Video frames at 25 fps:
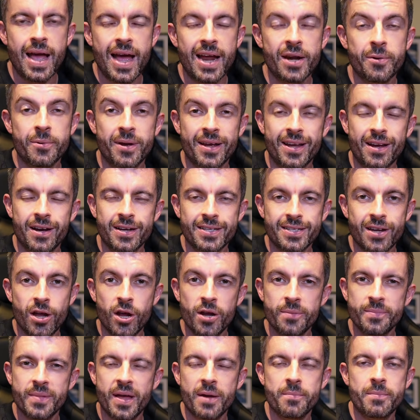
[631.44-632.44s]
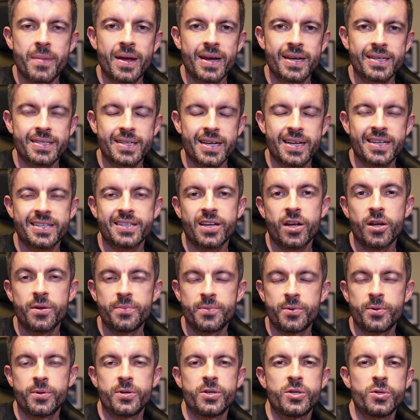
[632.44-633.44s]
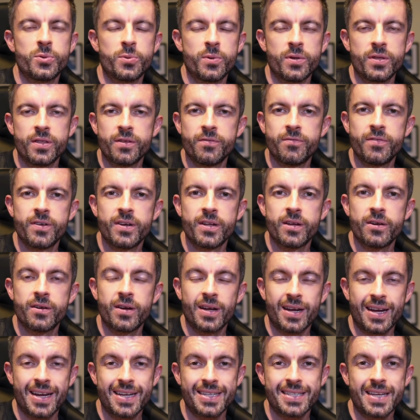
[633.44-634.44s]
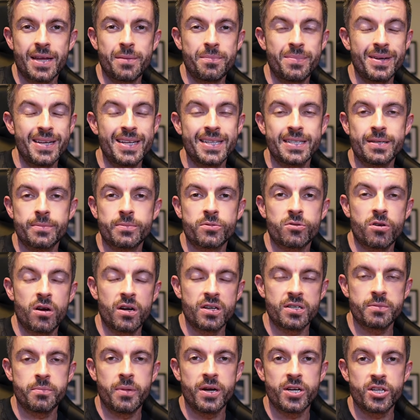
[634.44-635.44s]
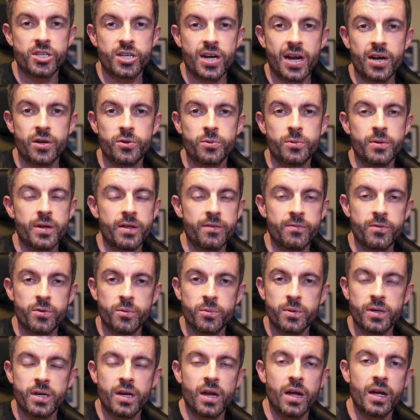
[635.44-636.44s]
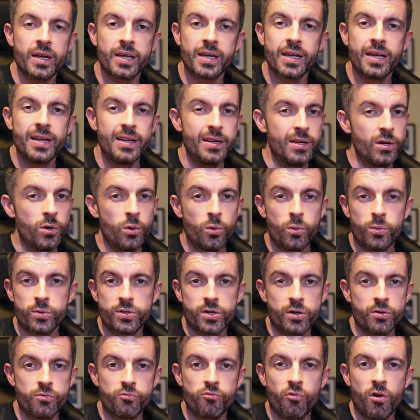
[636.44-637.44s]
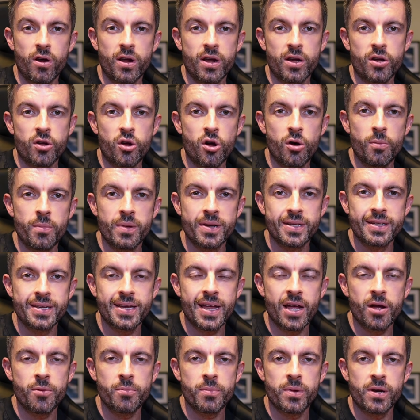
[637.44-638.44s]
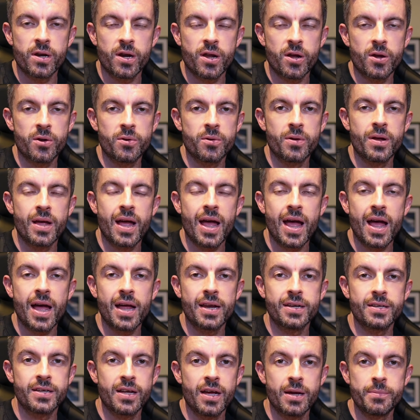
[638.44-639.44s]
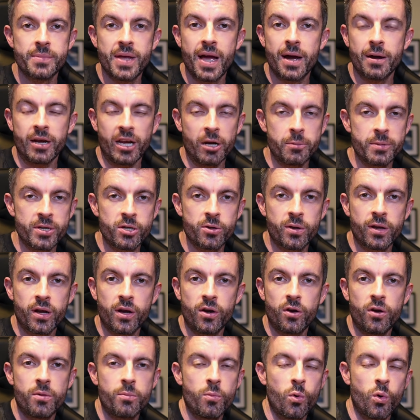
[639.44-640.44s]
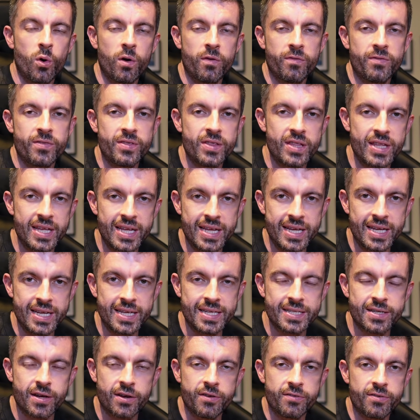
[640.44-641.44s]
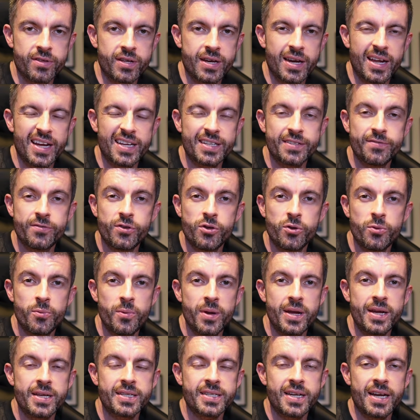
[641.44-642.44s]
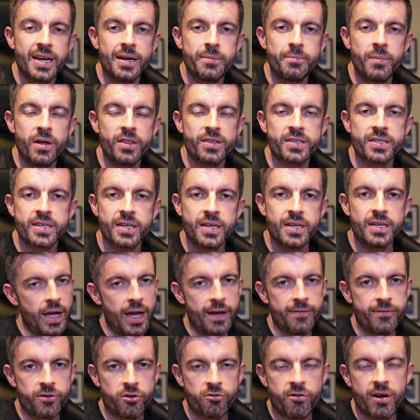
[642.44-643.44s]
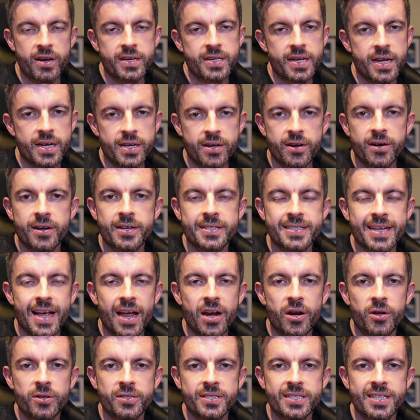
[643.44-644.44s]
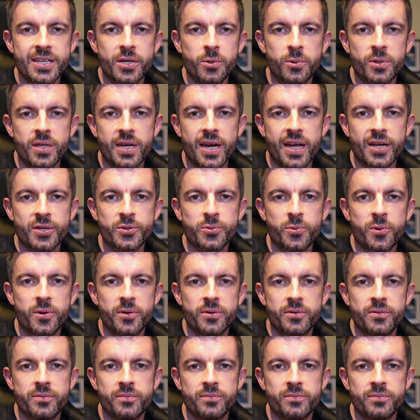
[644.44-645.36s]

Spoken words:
Anyway, guys, I hope that makes sense. I hope you enjoyed the video. Like I say, please subscribe to my channel if you would like. Also, write a comment down below. And yeah, I'm going to be doing a lot more of these over the next few weeks and months. Have a great day, guys, and I'll see you on the next one.